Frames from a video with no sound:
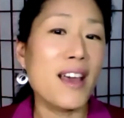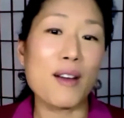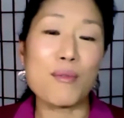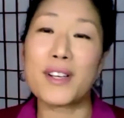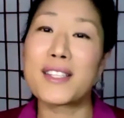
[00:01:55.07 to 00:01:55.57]

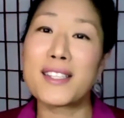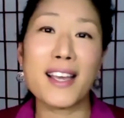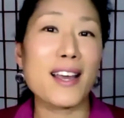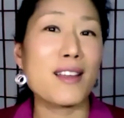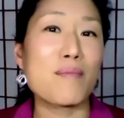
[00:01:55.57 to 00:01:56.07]
And once
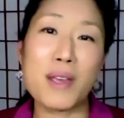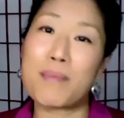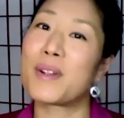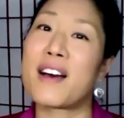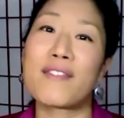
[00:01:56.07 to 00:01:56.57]
again,
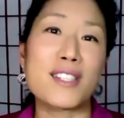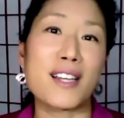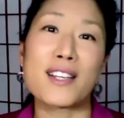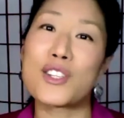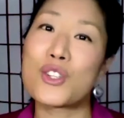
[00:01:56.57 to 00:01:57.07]
people have a
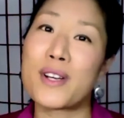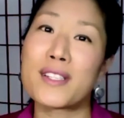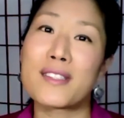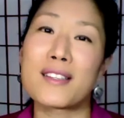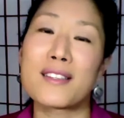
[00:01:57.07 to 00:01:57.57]
ton of
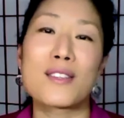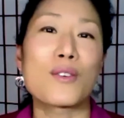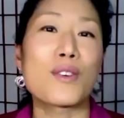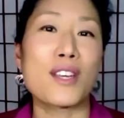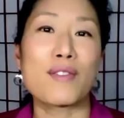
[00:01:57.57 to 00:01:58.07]
choices, so
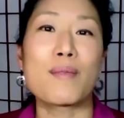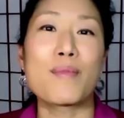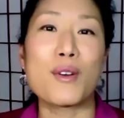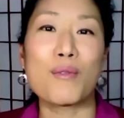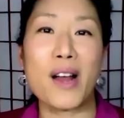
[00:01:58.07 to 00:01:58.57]
give them
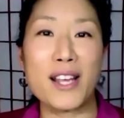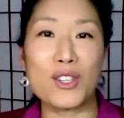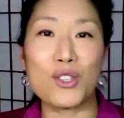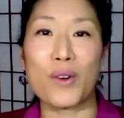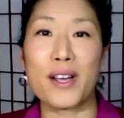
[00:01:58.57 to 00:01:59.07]
the right
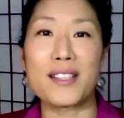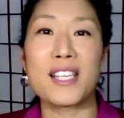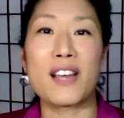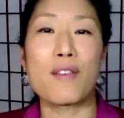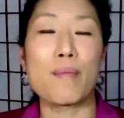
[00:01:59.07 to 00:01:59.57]
choice.
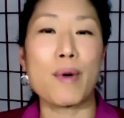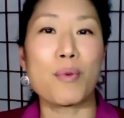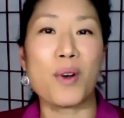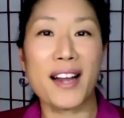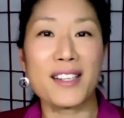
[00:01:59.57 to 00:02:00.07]
Give them a
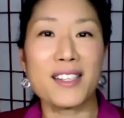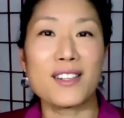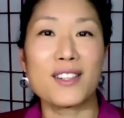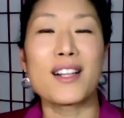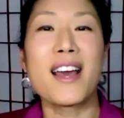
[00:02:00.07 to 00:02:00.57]

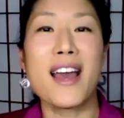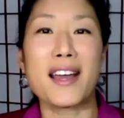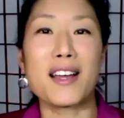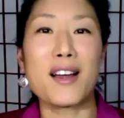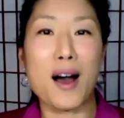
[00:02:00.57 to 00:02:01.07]
practical
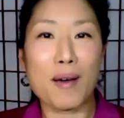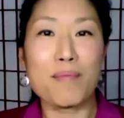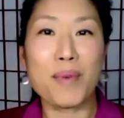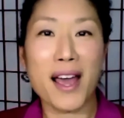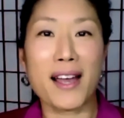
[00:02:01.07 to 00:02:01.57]
and
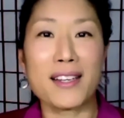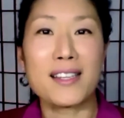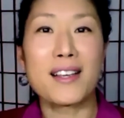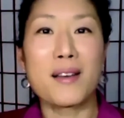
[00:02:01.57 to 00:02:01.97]
compact